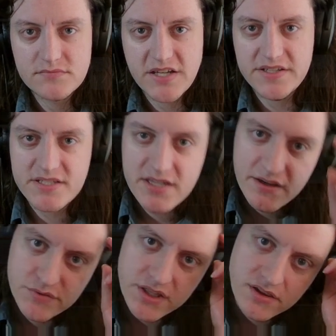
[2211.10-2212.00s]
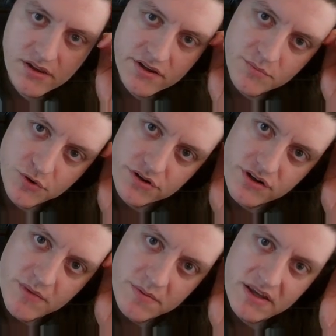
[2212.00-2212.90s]
He doesn't have lethal on the board, though.
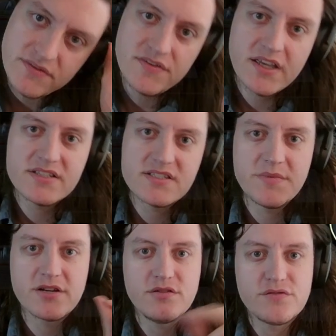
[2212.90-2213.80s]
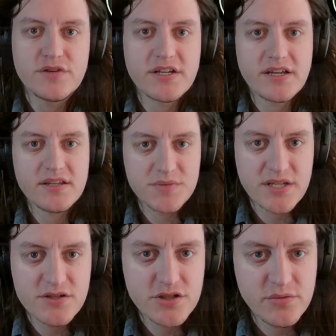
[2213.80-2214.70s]
Maybe even if he has the medical frigate, I can
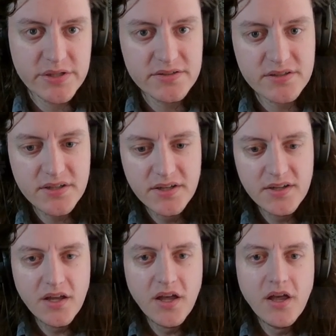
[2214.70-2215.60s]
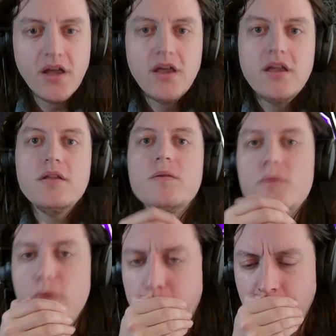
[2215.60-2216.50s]
potentially win.
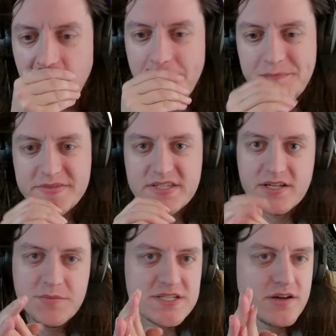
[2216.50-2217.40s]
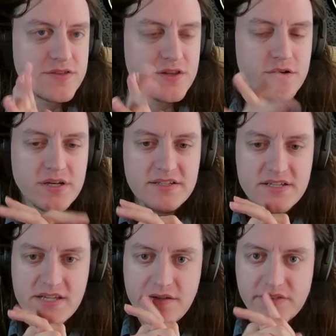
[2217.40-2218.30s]
It's going to be tough, though. And he
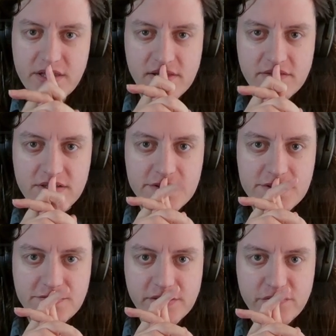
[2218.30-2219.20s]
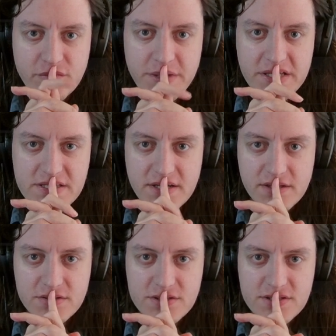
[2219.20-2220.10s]
does have lethal if he goes fully for base, and I
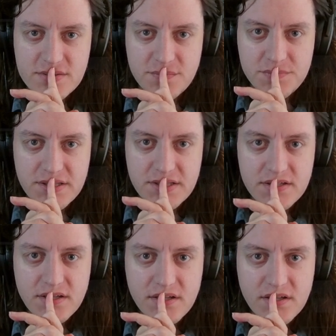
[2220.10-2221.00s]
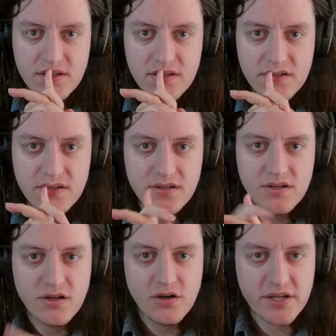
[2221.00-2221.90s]
use Sabine.
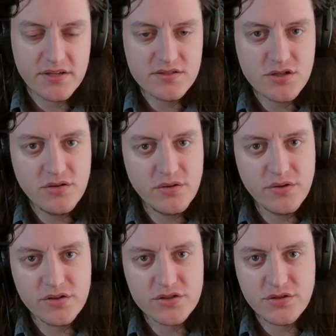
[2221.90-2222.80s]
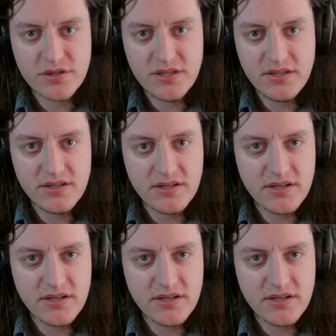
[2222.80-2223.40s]
Okay, so he